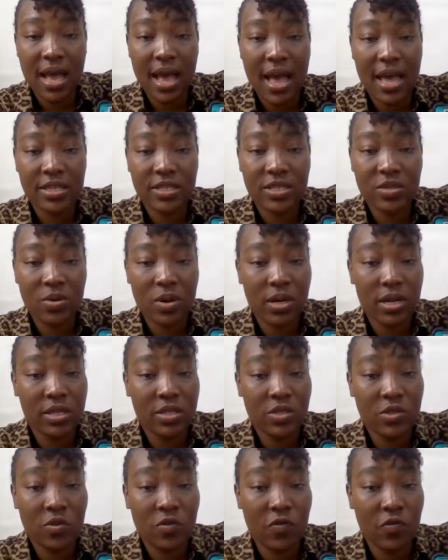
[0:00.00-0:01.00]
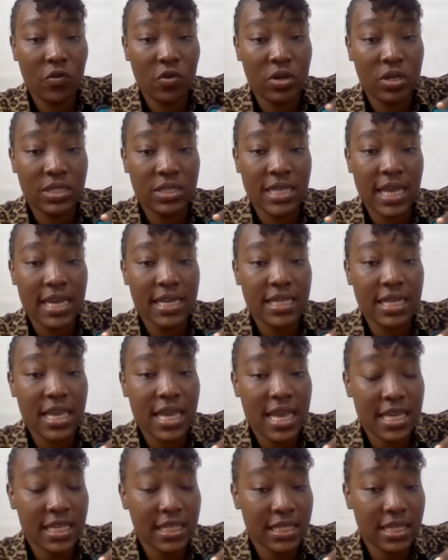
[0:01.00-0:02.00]
and so on and so forth. The site
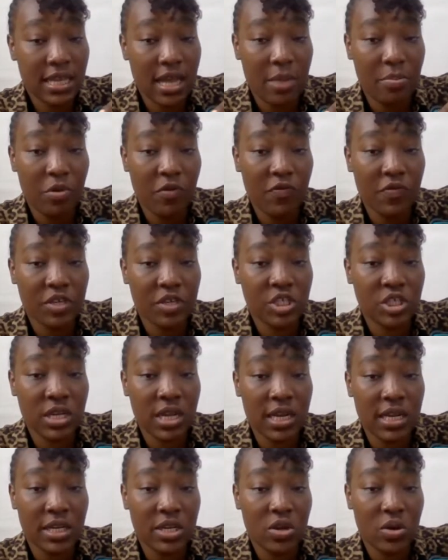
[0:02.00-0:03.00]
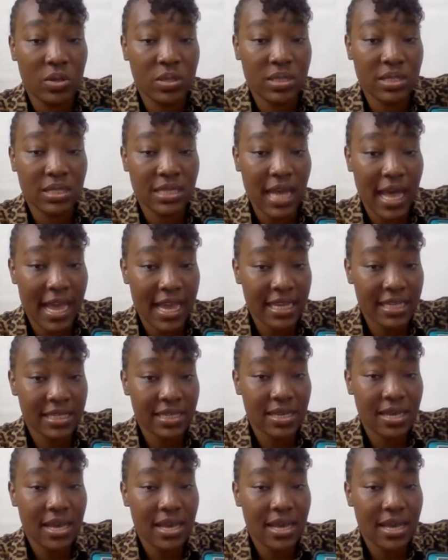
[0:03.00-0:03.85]
is a professionally done site